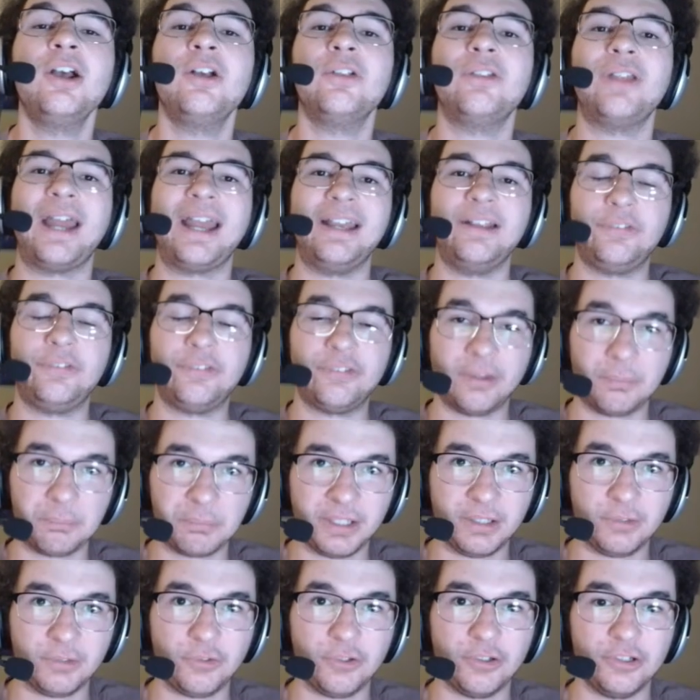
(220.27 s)
That is
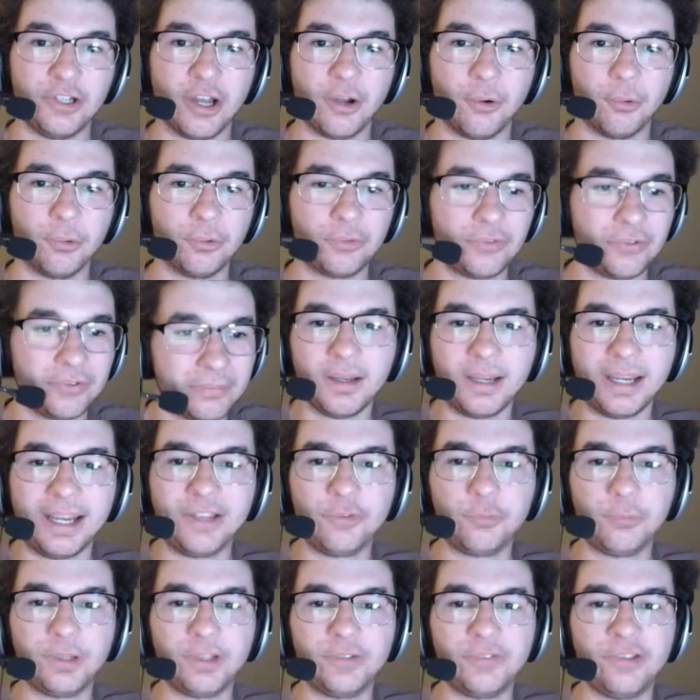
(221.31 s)
something to note.
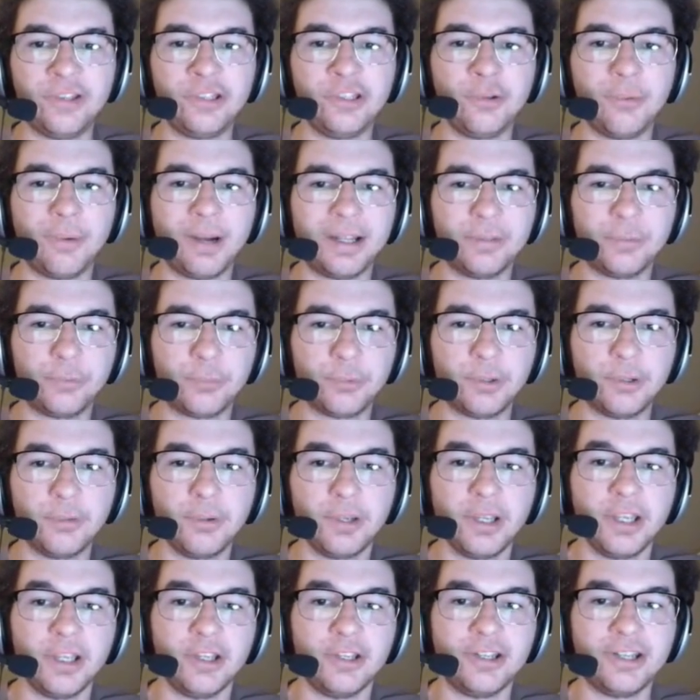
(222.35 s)
As we continue on through,
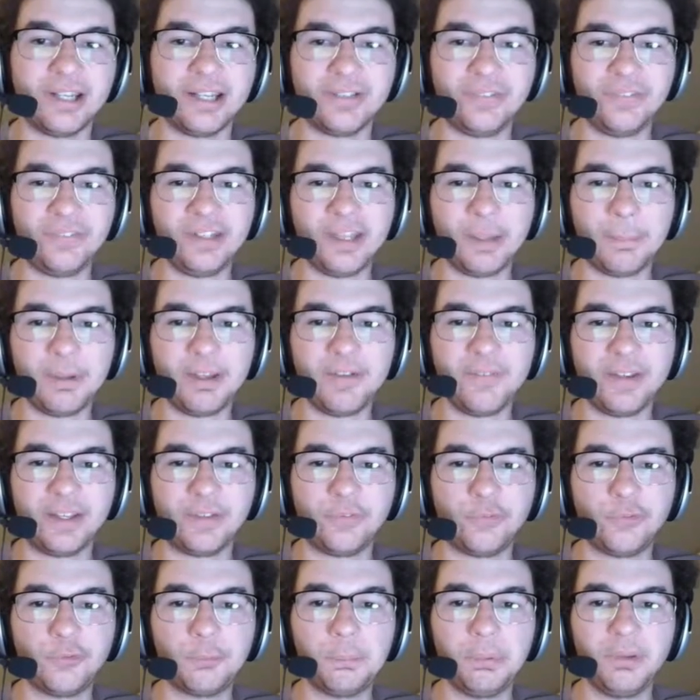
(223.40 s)
you can see a bit of a
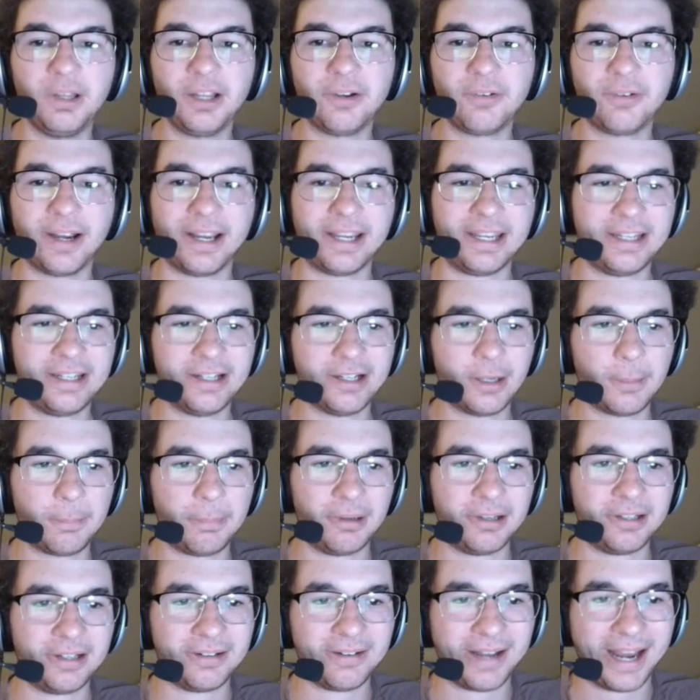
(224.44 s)
split right here,
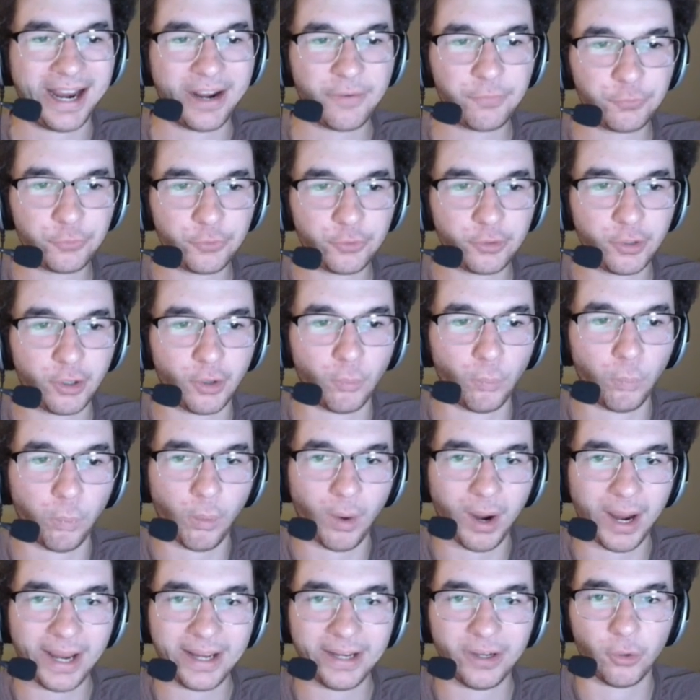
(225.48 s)
but after a
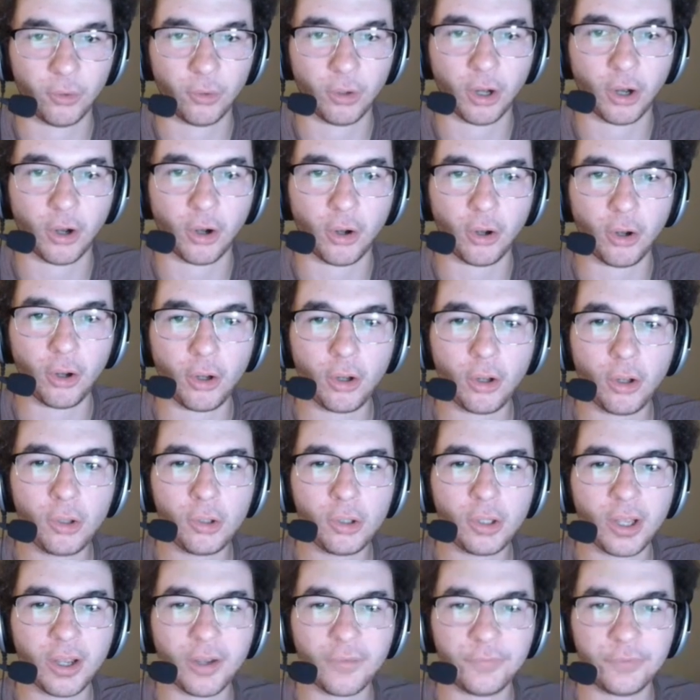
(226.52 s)
while,
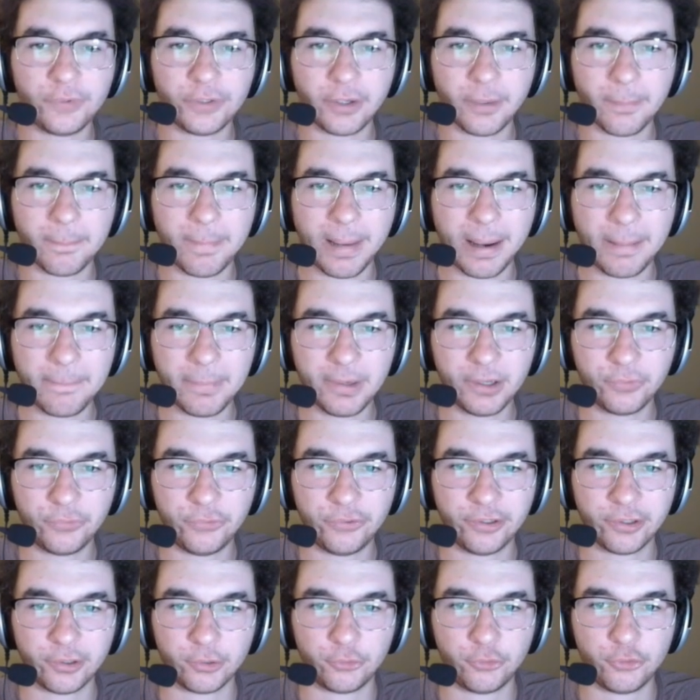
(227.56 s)
all of your members
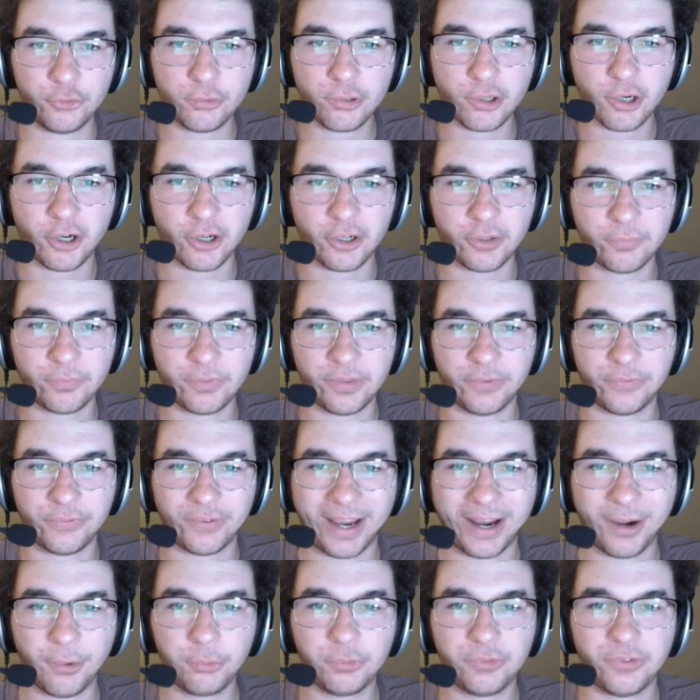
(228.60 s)
here do curve this
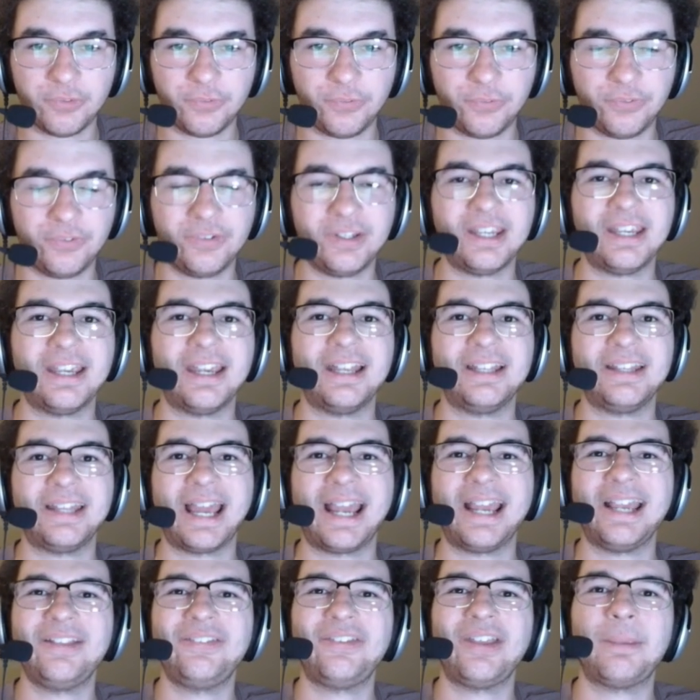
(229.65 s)
out to sea, and
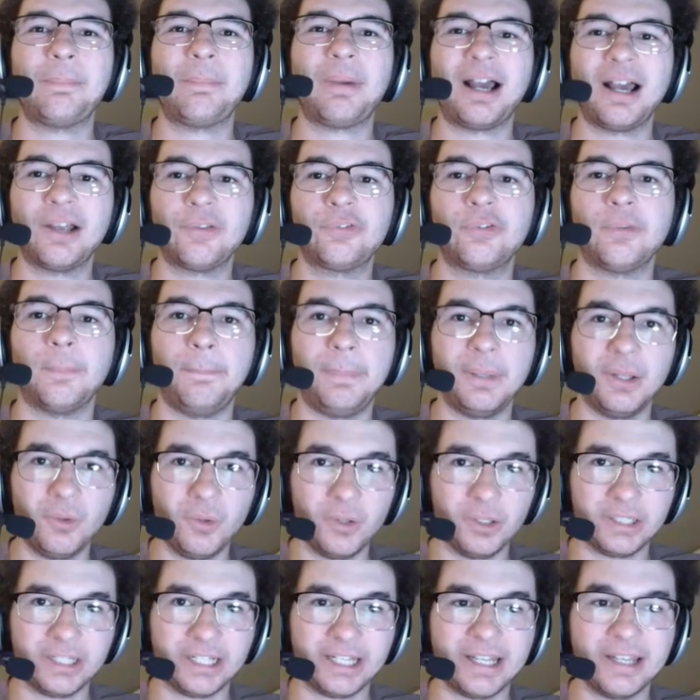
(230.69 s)
that is a
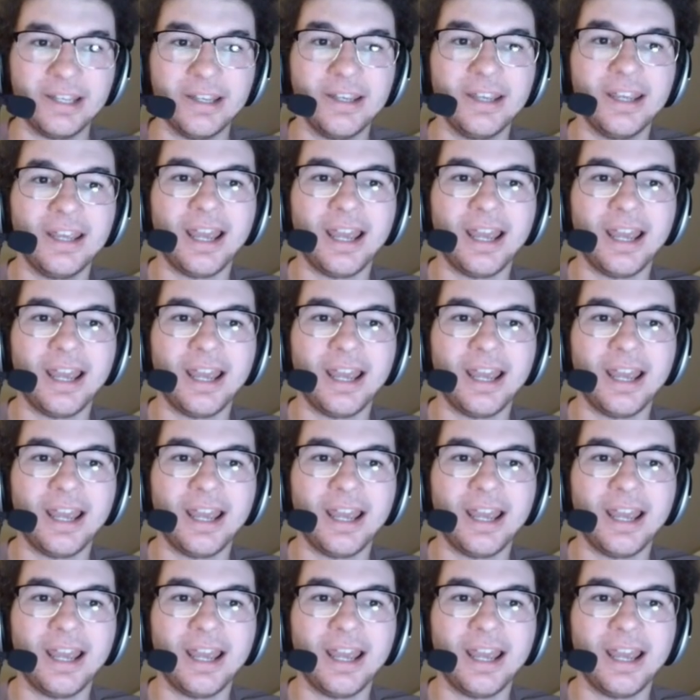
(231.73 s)
possibility.